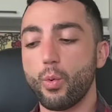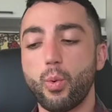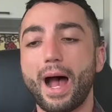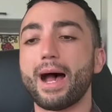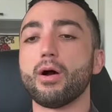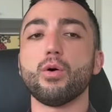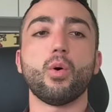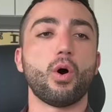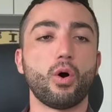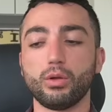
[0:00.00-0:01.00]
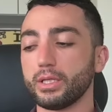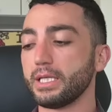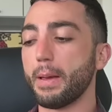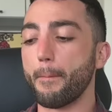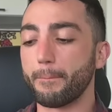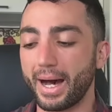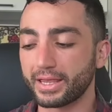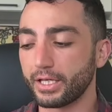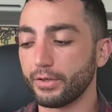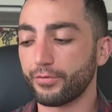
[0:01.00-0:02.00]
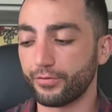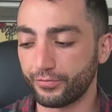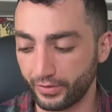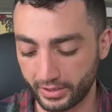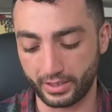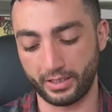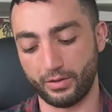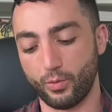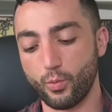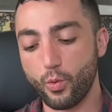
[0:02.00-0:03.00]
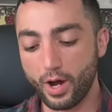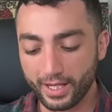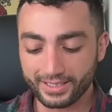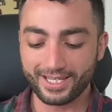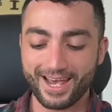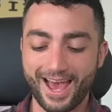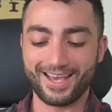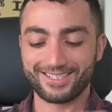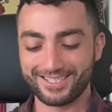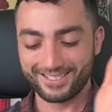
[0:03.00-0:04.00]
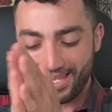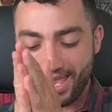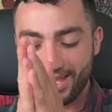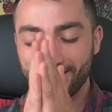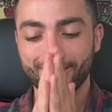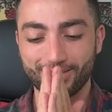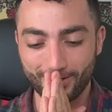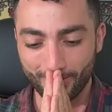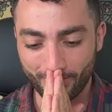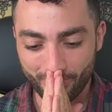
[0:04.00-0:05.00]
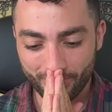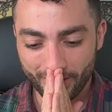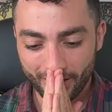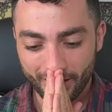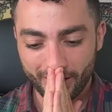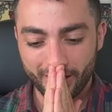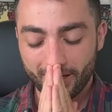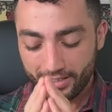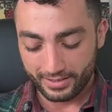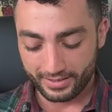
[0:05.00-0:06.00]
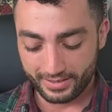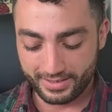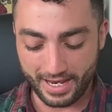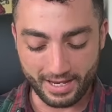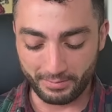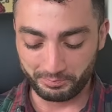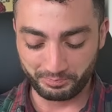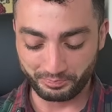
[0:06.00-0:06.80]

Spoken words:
Wow, holy mother freaking. What can I say, Leo? Damn.